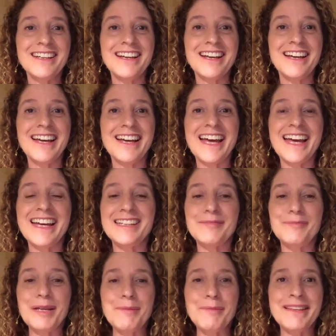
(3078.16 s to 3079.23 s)
And
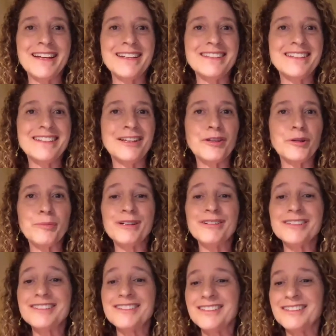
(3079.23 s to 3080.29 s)
maybe that's another
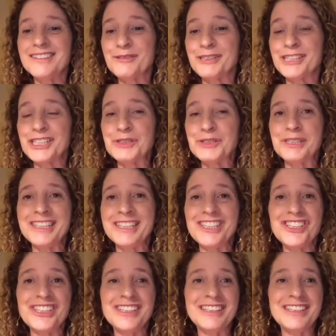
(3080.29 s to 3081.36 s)
person or a
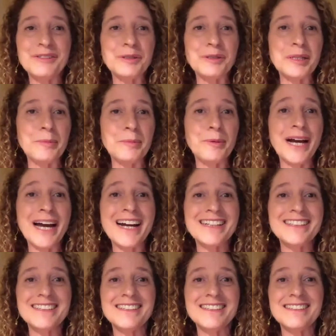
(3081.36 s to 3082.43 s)
tradition or a
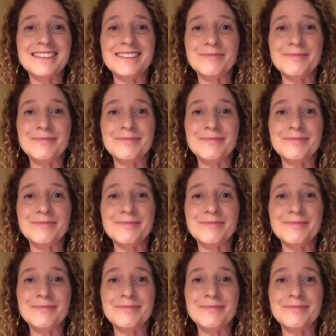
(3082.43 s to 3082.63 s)
practice.